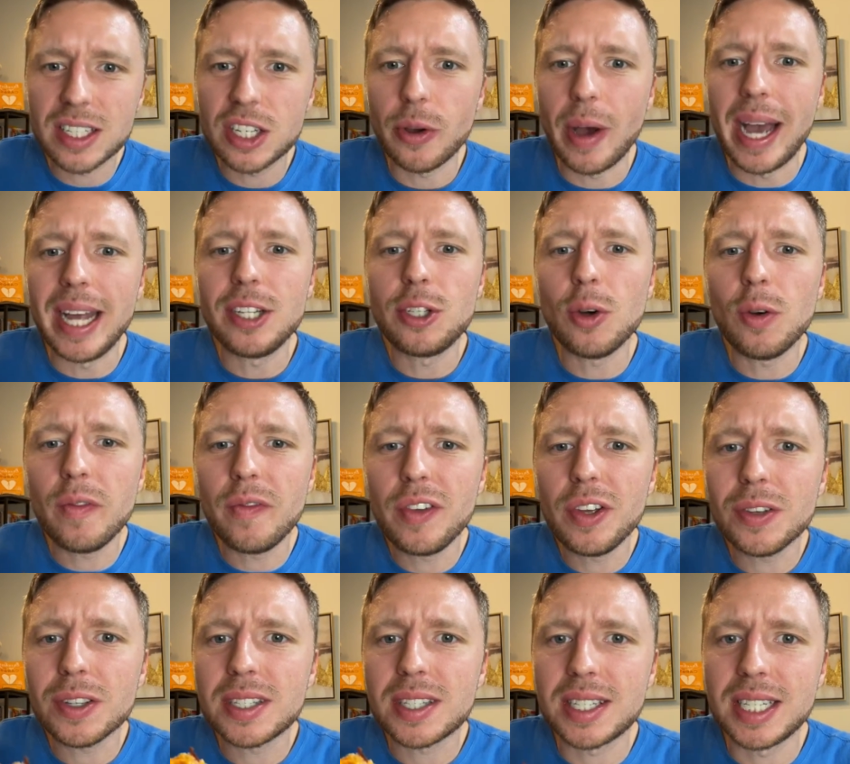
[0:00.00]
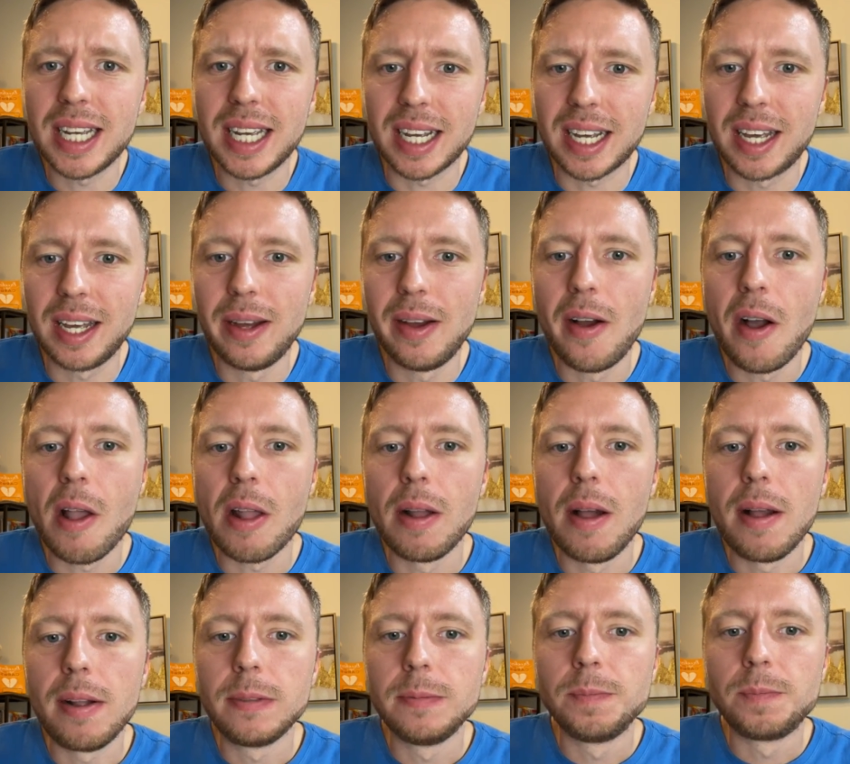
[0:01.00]
So I don't feel sick
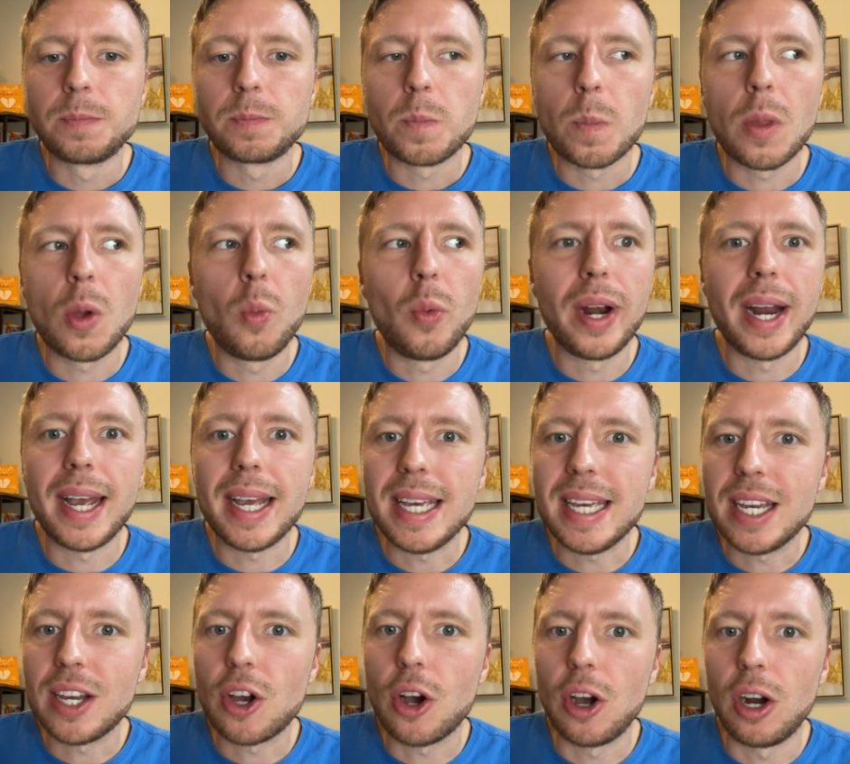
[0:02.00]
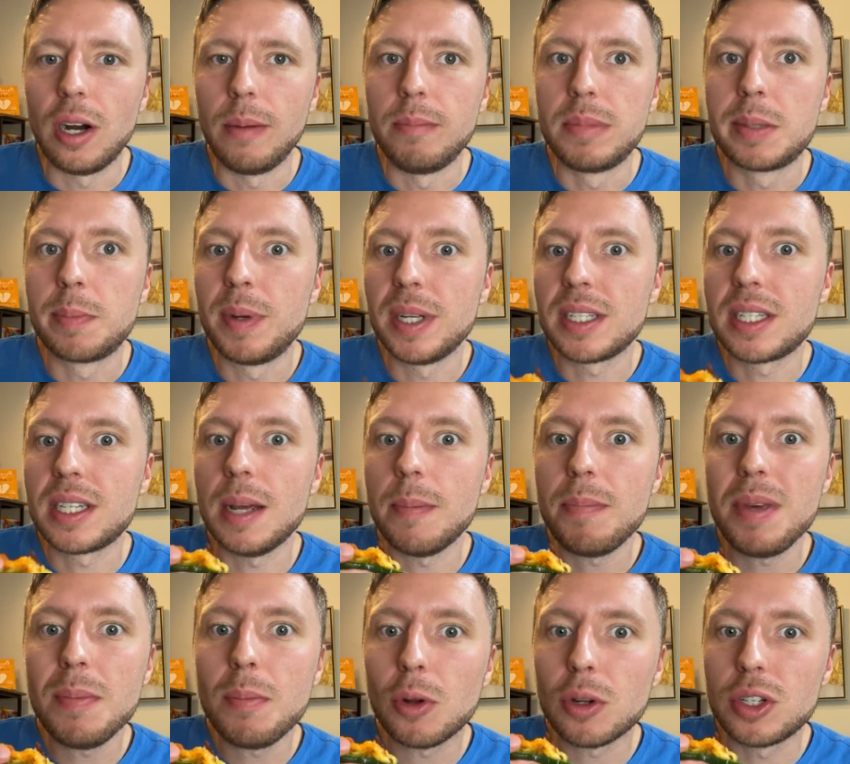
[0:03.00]
when I eat carbs, but
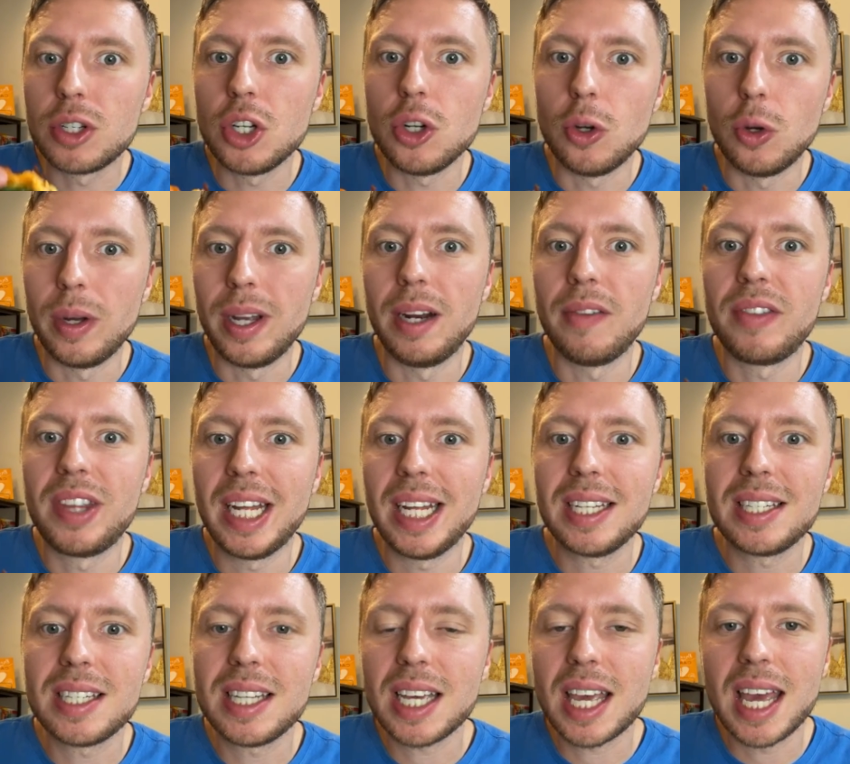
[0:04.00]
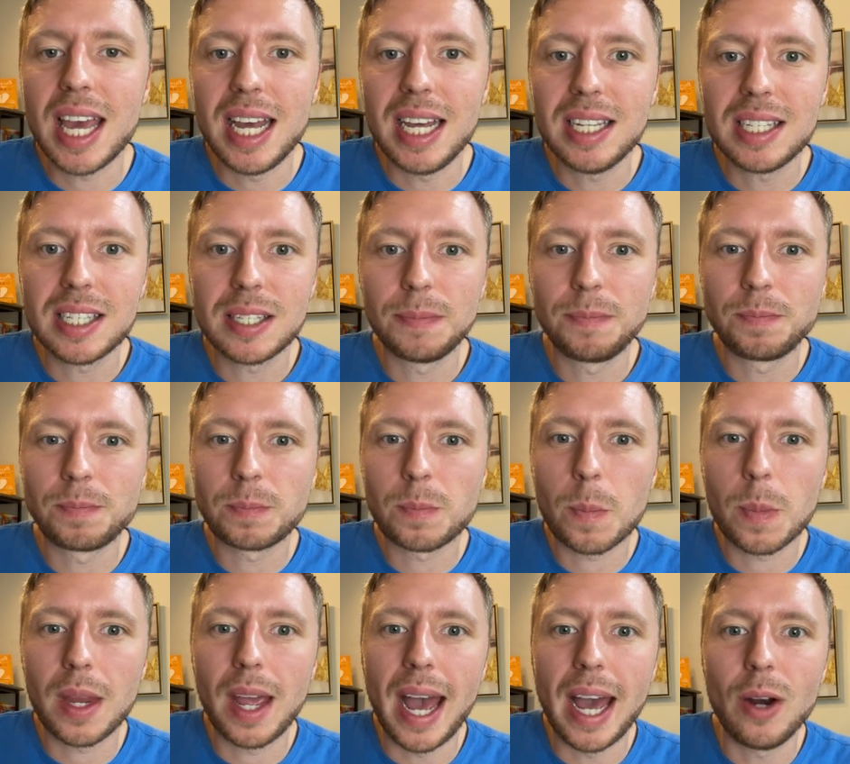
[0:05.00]
some people do. And if that's the case,
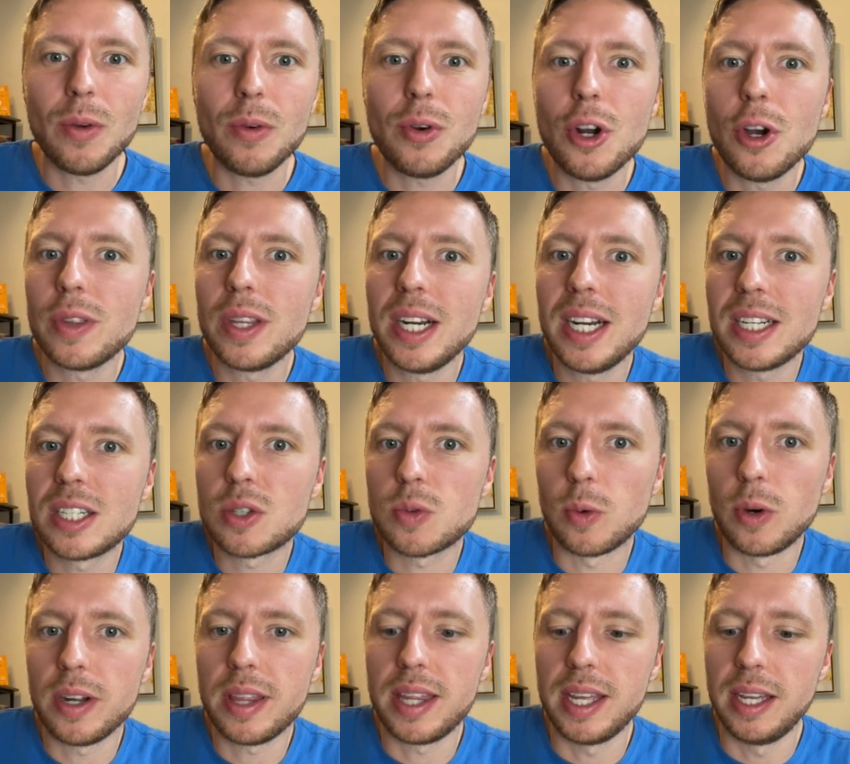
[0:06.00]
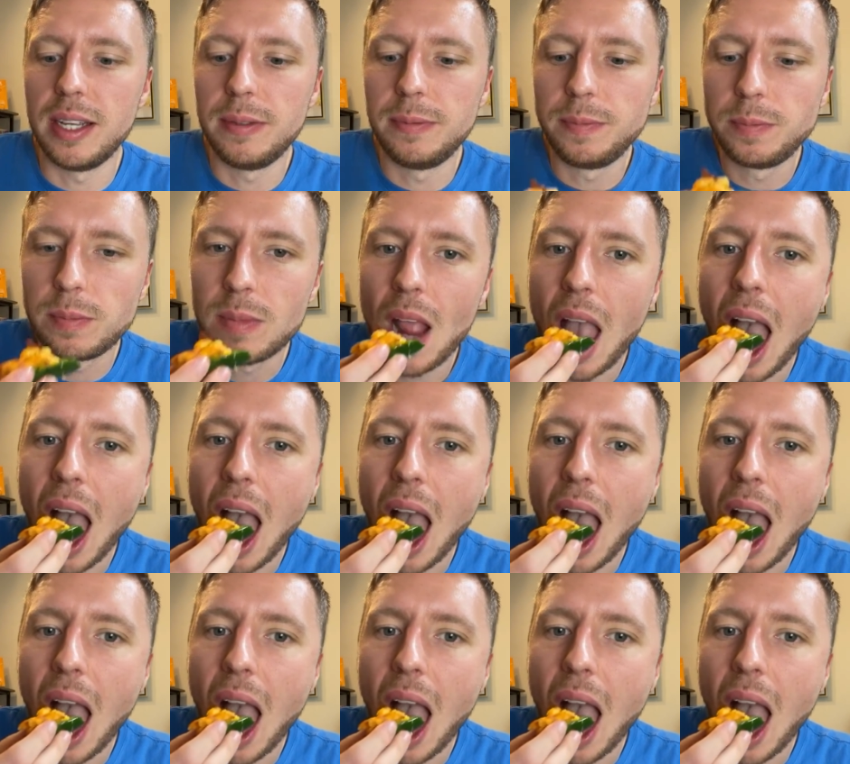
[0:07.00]
I don't know that it's worth it.